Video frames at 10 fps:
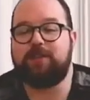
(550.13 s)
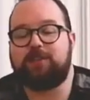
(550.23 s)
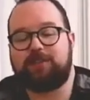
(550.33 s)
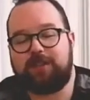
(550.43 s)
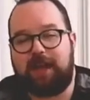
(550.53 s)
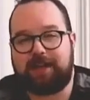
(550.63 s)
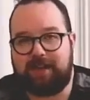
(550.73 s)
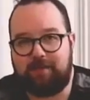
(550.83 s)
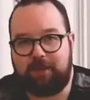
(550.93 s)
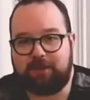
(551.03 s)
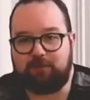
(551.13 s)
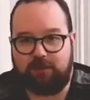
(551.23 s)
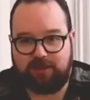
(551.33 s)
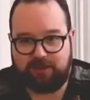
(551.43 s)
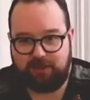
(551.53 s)
is academics and
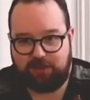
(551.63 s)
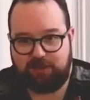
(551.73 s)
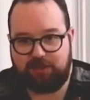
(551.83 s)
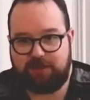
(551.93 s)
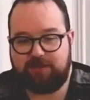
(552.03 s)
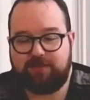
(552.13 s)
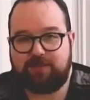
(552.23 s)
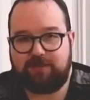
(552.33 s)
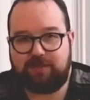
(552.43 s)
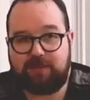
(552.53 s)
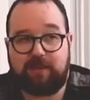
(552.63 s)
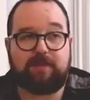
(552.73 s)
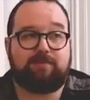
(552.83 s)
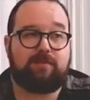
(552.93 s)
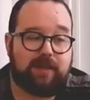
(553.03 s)
researchers.
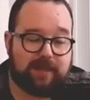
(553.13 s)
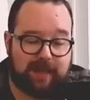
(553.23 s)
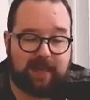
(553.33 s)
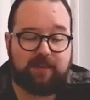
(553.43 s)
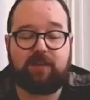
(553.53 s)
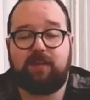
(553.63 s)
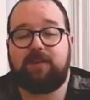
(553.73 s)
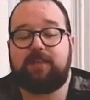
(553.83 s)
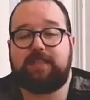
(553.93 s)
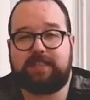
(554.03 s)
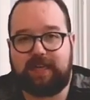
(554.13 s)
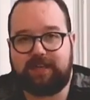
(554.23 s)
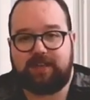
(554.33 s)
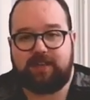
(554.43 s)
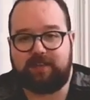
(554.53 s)
Again,
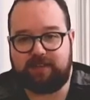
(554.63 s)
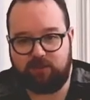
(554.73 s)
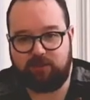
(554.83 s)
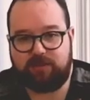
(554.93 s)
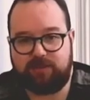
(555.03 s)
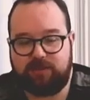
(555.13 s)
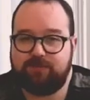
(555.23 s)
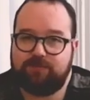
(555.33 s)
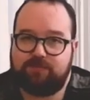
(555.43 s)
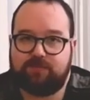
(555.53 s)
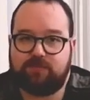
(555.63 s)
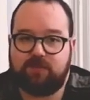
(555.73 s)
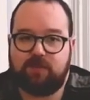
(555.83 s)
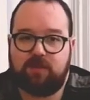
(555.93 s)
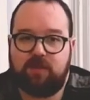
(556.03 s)
secondary sources.
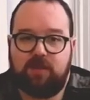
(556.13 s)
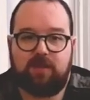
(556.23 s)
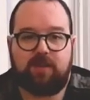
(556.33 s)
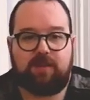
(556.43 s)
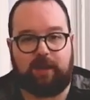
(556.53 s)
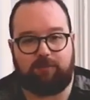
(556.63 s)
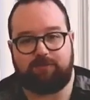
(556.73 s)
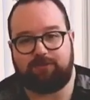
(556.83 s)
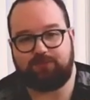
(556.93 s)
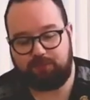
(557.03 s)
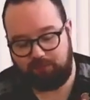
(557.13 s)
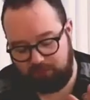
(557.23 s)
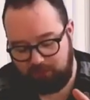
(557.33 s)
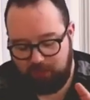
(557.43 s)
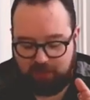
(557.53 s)
Now,
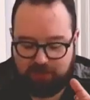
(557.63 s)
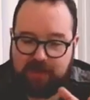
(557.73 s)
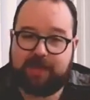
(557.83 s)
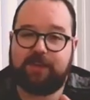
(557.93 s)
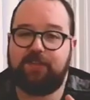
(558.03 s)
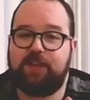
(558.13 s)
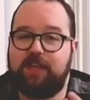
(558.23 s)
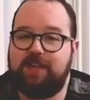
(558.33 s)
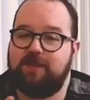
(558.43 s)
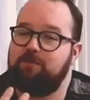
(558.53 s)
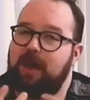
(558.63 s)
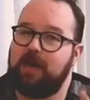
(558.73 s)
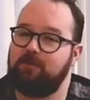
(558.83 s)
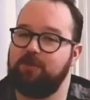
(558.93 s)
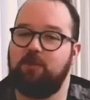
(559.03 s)
like the
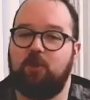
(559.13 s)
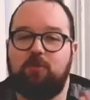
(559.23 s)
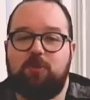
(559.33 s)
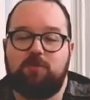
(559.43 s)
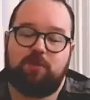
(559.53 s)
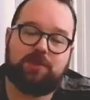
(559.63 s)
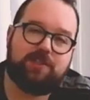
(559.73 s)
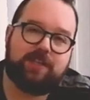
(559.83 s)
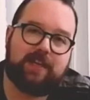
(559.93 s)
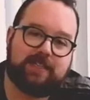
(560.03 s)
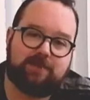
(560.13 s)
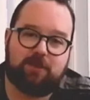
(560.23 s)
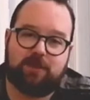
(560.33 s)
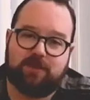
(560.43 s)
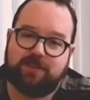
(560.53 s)
paranormal busting
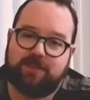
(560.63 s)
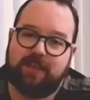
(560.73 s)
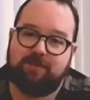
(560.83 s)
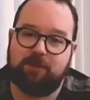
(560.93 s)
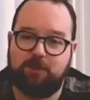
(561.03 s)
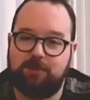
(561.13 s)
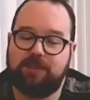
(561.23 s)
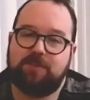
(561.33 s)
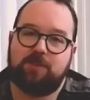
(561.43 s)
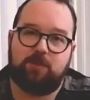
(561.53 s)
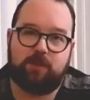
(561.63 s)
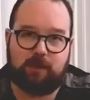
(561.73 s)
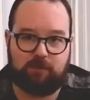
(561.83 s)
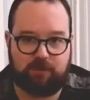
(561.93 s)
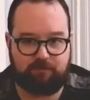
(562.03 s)
experts that I'm alluding to
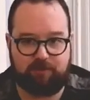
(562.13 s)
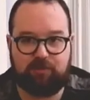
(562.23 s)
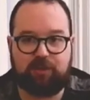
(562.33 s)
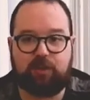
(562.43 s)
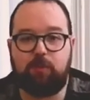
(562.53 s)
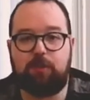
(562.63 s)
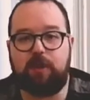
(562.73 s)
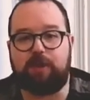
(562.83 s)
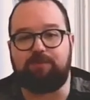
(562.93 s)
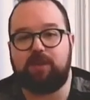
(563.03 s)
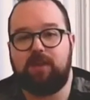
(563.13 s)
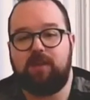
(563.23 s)
without infringing copyright,